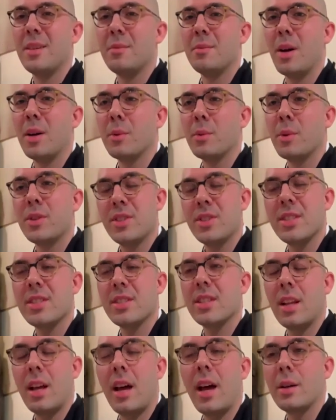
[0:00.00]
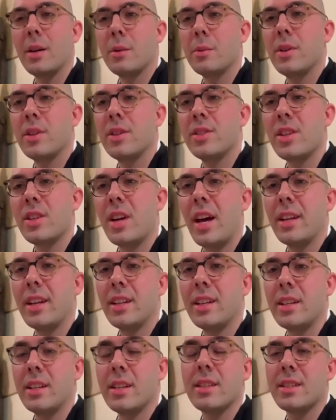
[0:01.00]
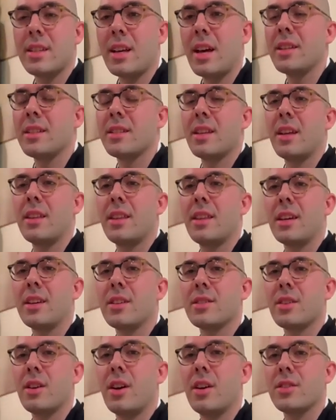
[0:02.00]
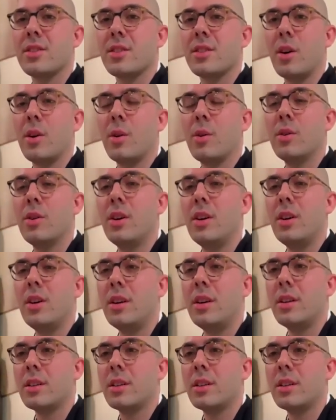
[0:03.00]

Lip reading: but which is a language, and in a sense, I think is also